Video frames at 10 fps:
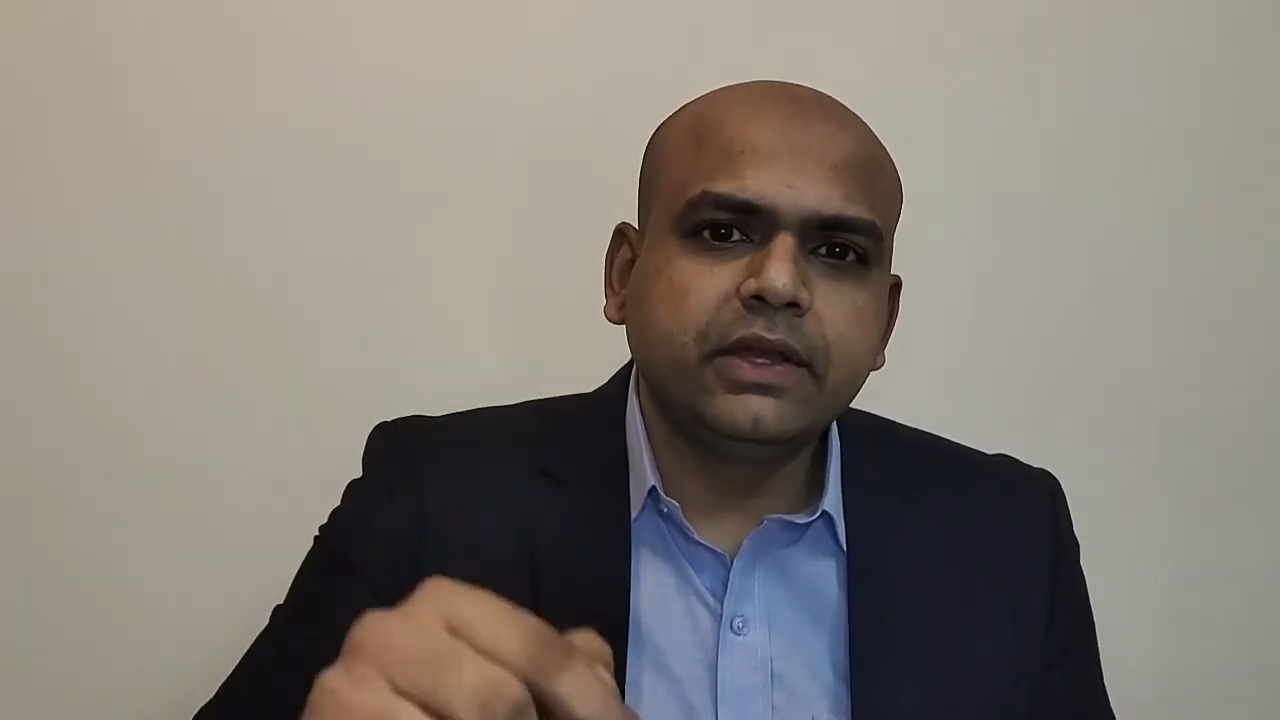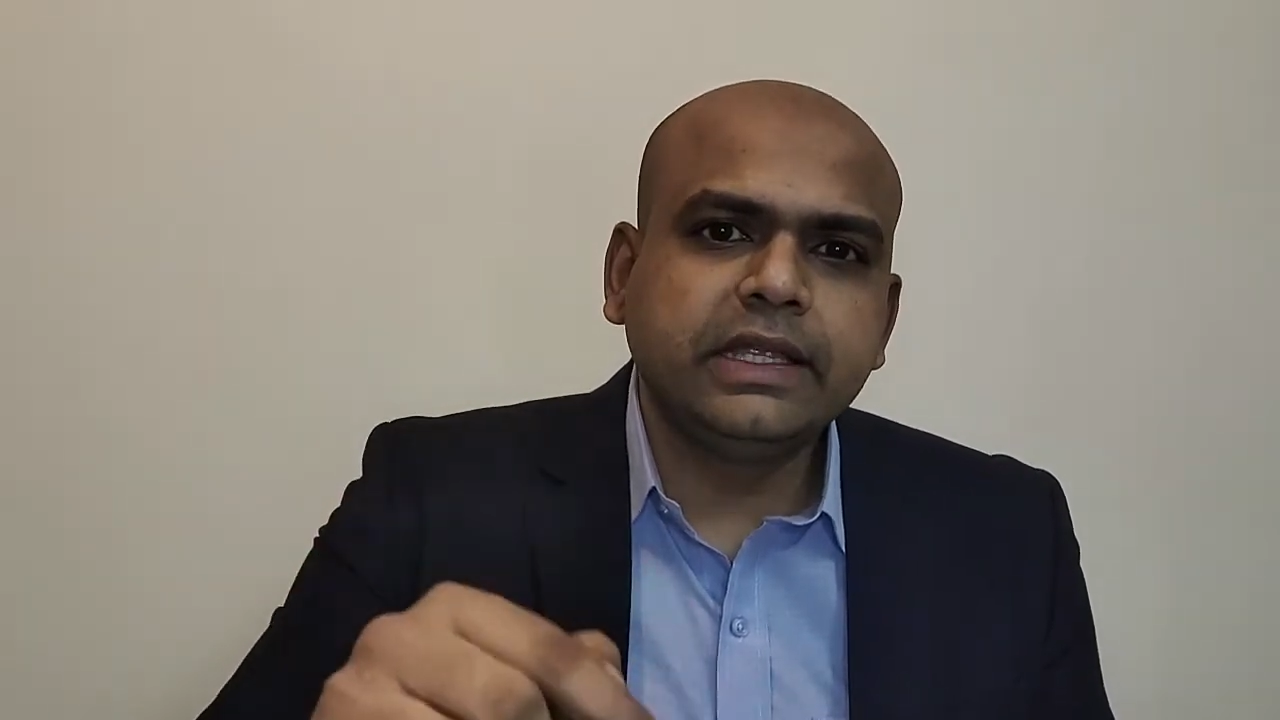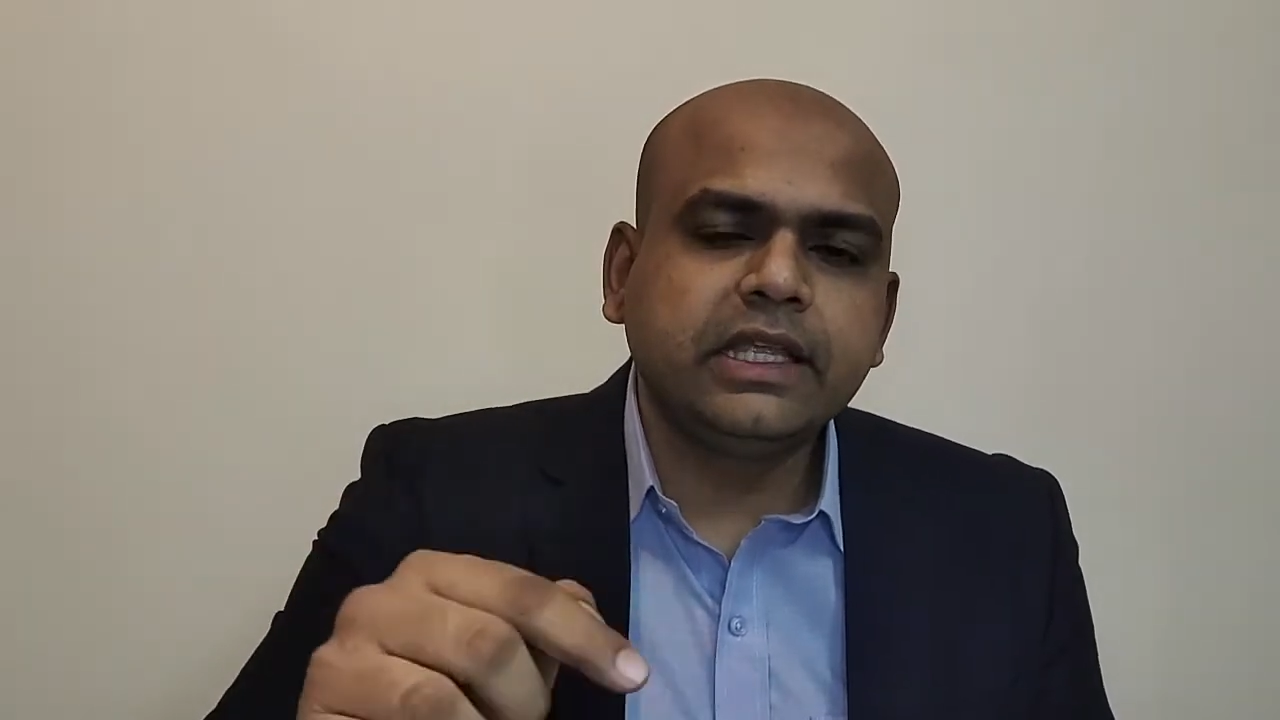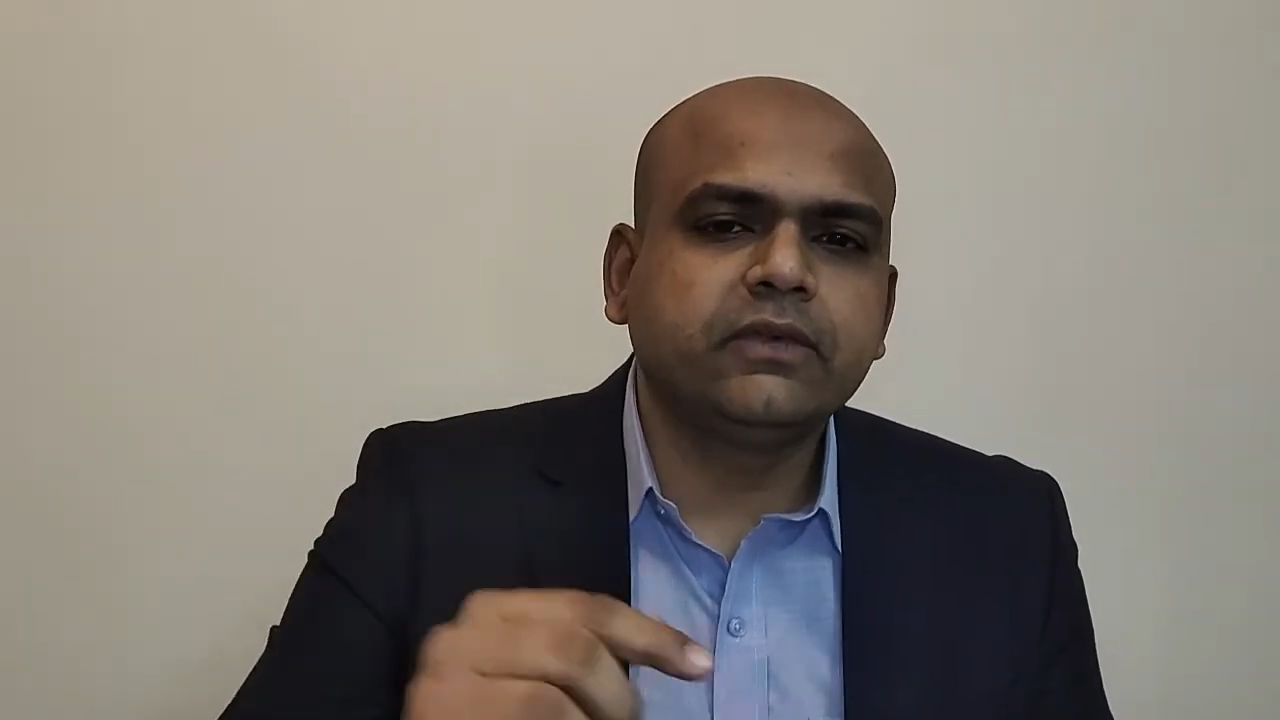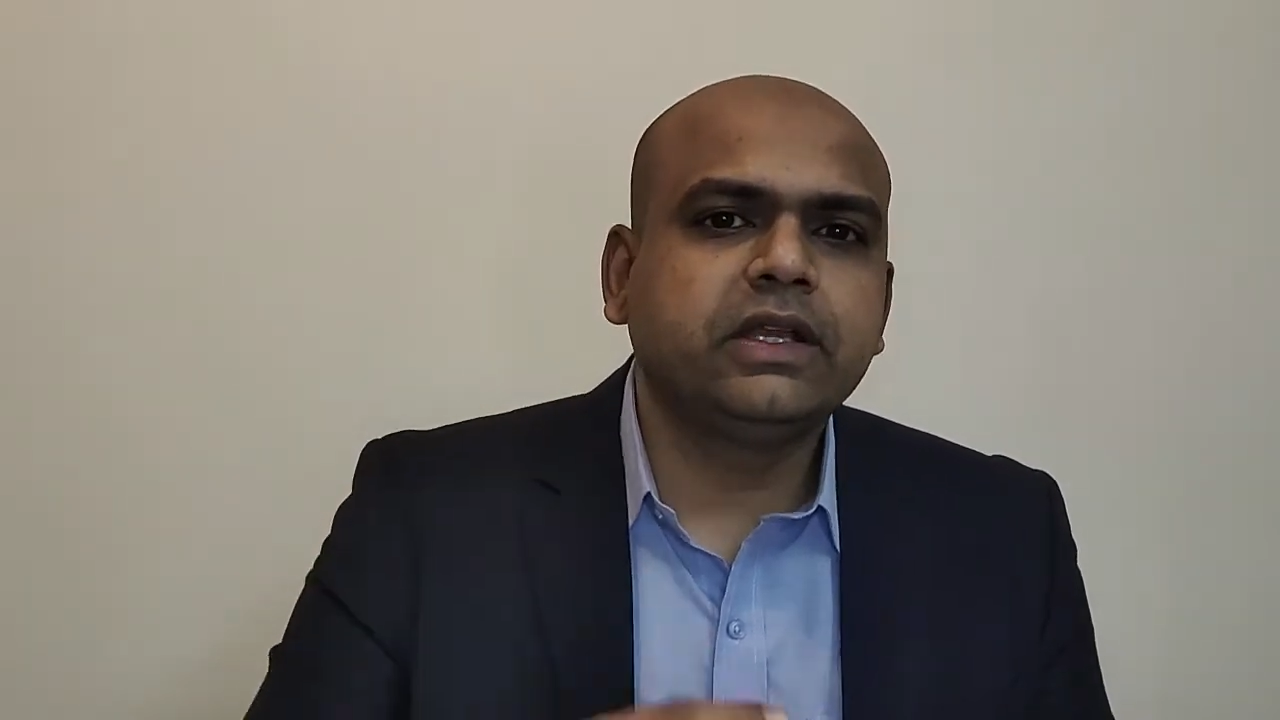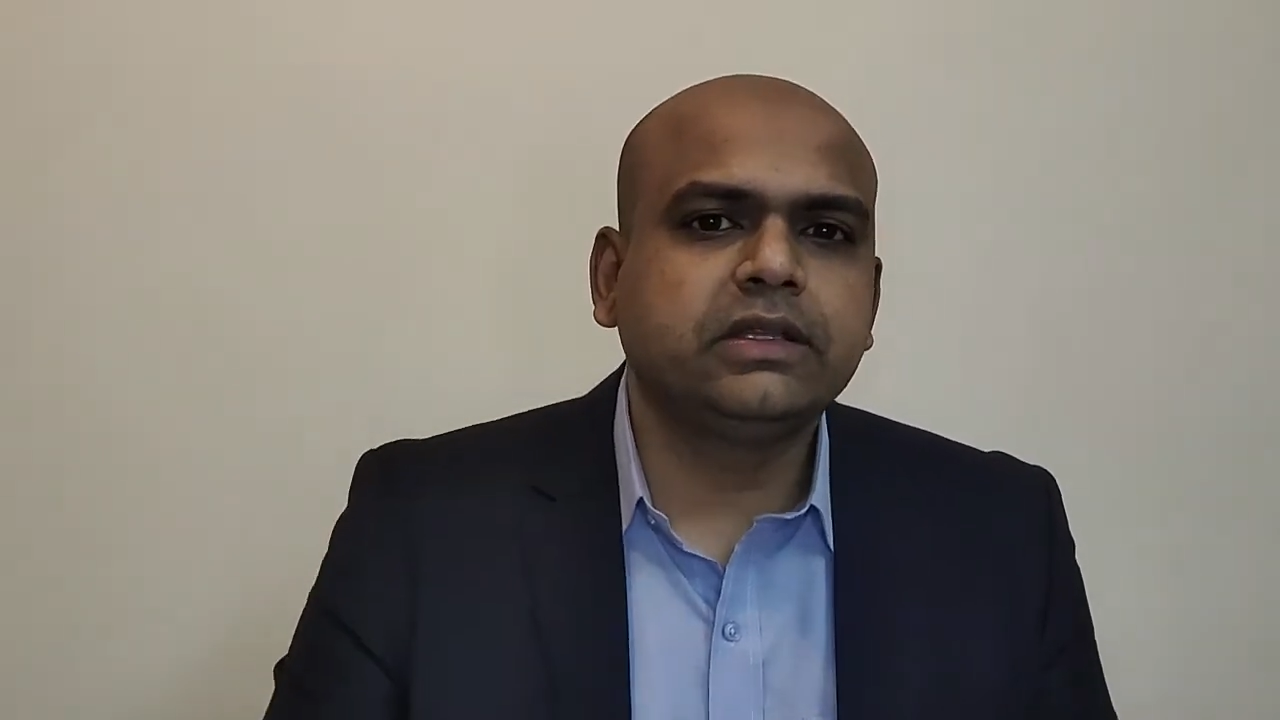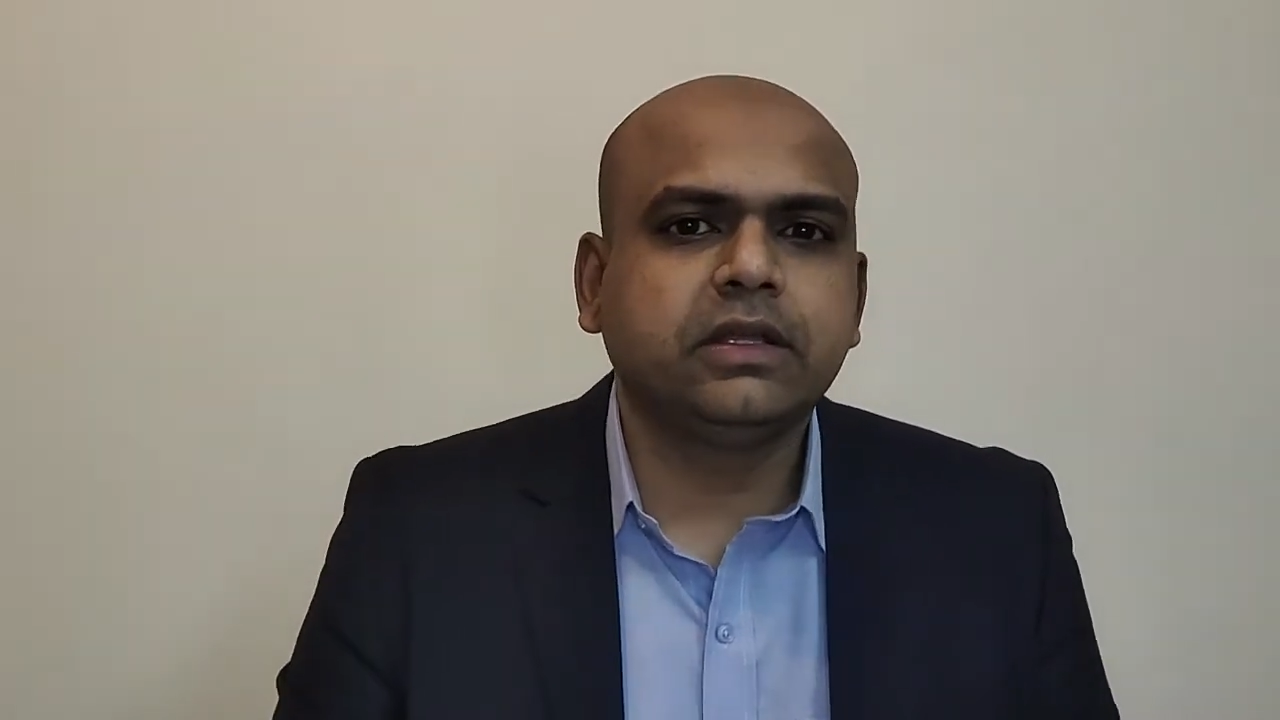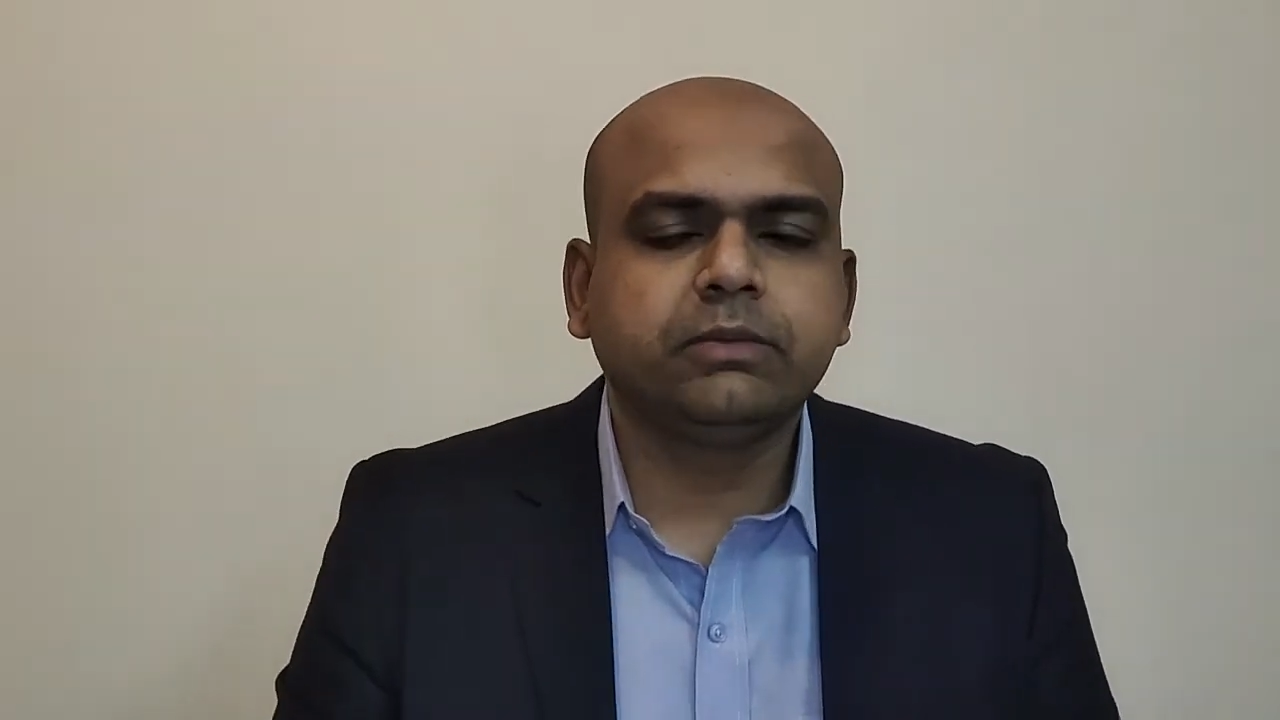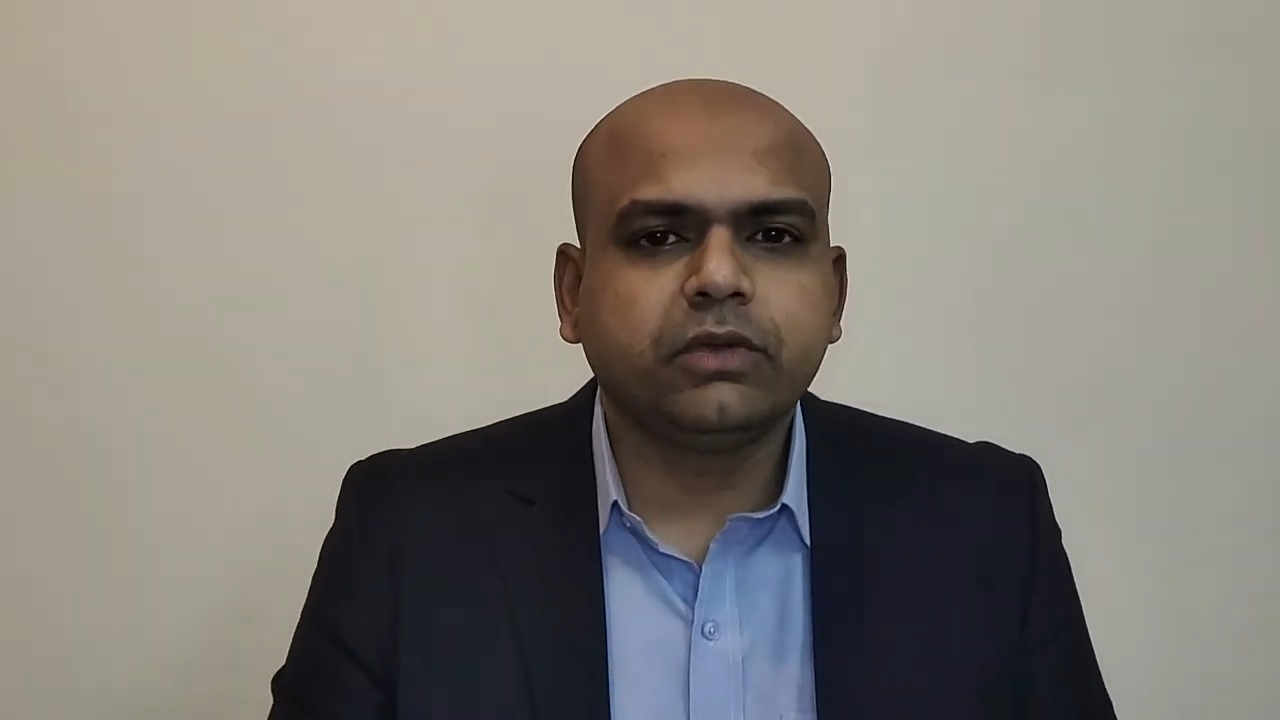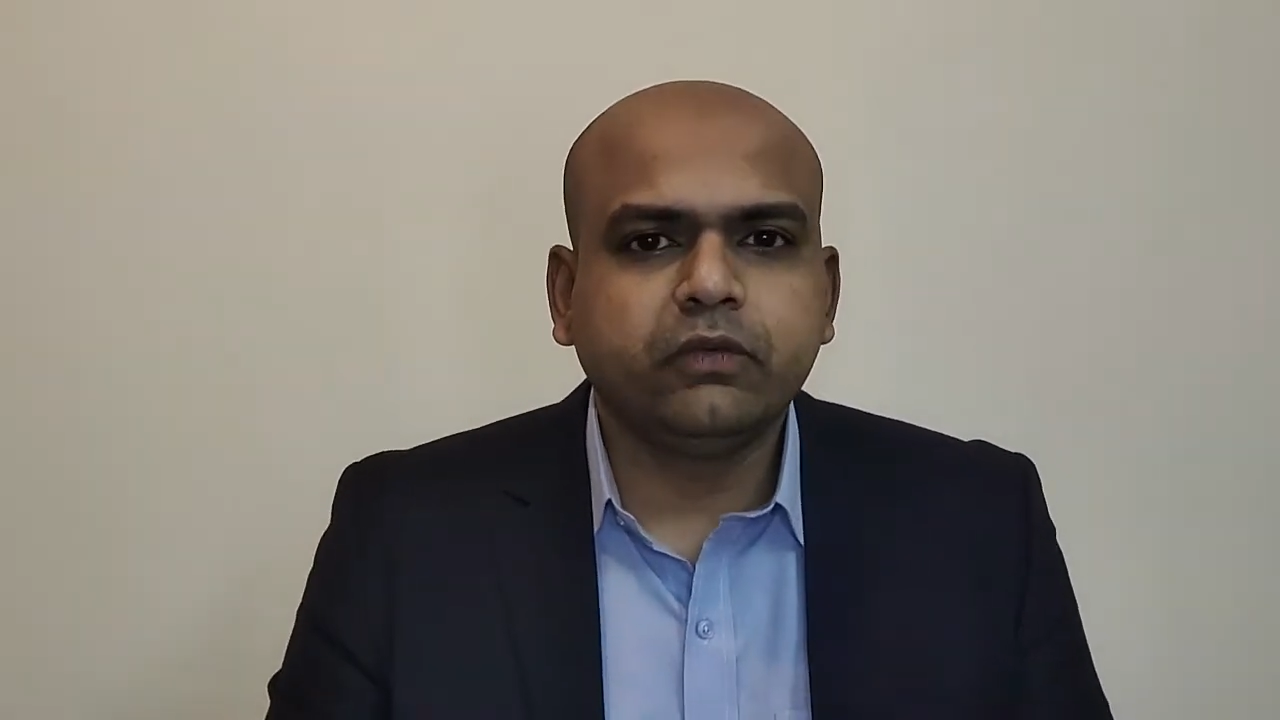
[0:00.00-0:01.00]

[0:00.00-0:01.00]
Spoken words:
link given in the